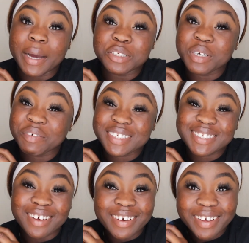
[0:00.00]
I do have a
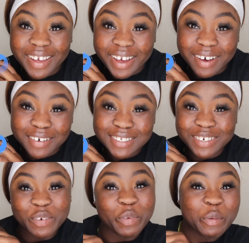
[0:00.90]
TikTok account,
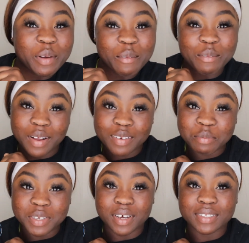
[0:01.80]
so if you want to follow
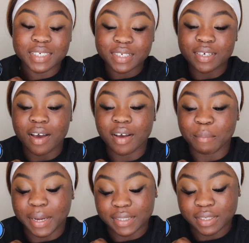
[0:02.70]
me on TikTok,
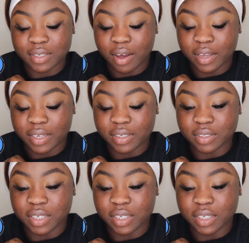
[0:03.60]
my TikTok is